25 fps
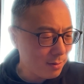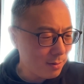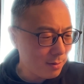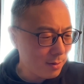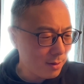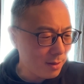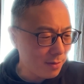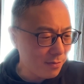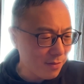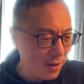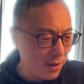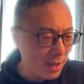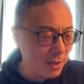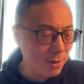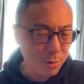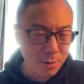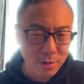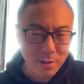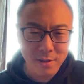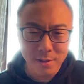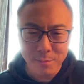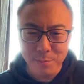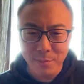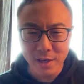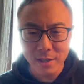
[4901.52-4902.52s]
Eventually,
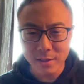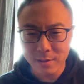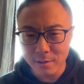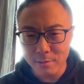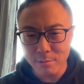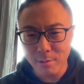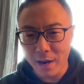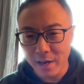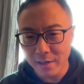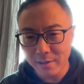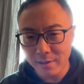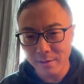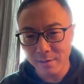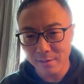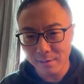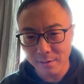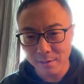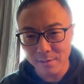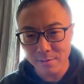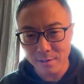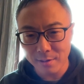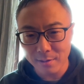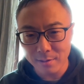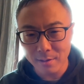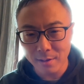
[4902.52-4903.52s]
they made the right
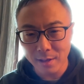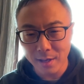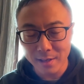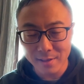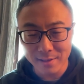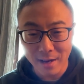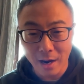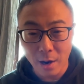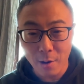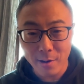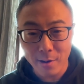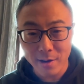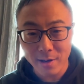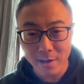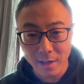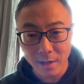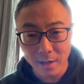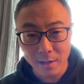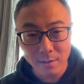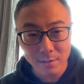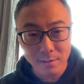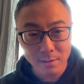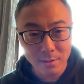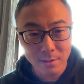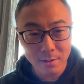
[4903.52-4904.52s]
decision, and
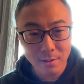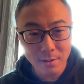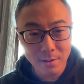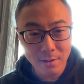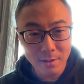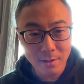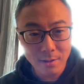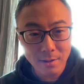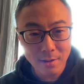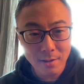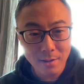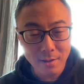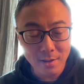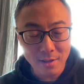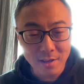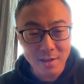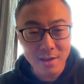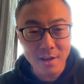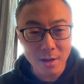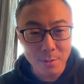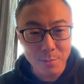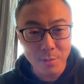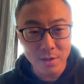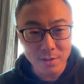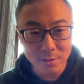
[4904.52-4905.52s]
nowadays,
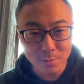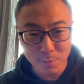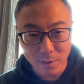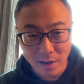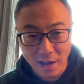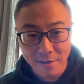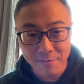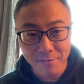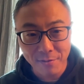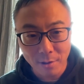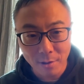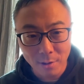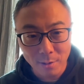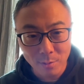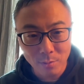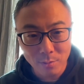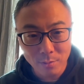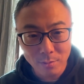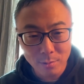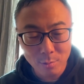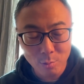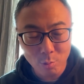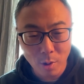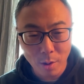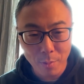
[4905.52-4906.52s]
e-commerce platform
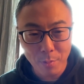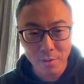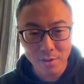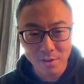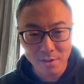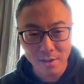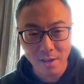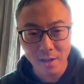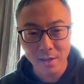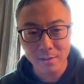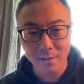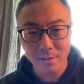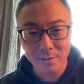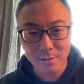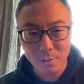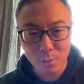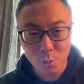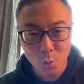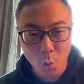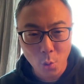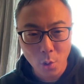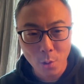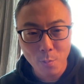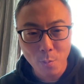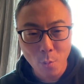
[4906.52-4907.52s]
represent
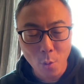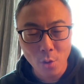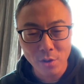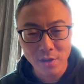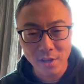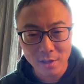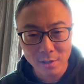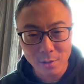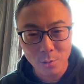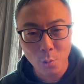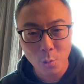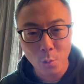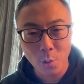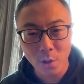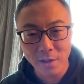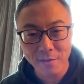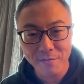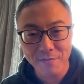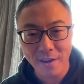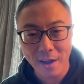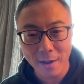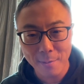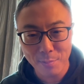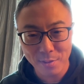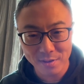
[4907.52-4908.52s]
more than
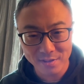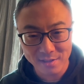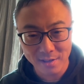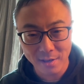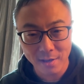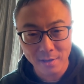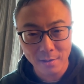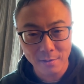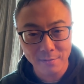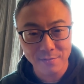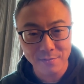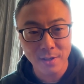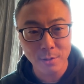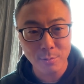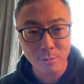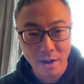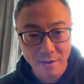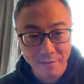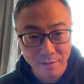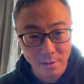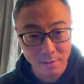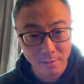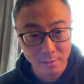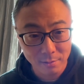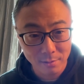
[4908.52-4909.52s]
25% of the
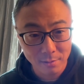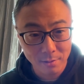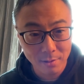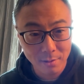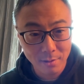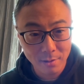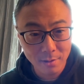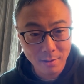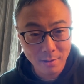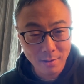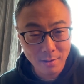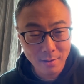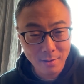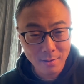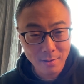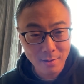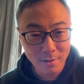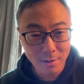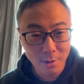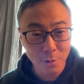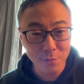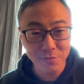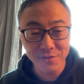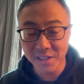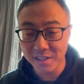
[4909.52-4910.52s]
revenue
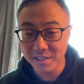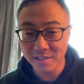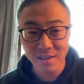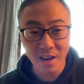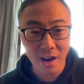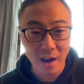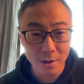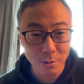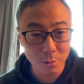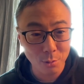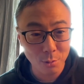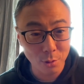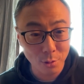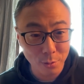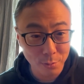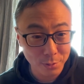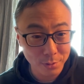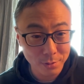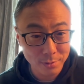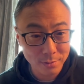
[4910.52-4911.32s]
of the entire group,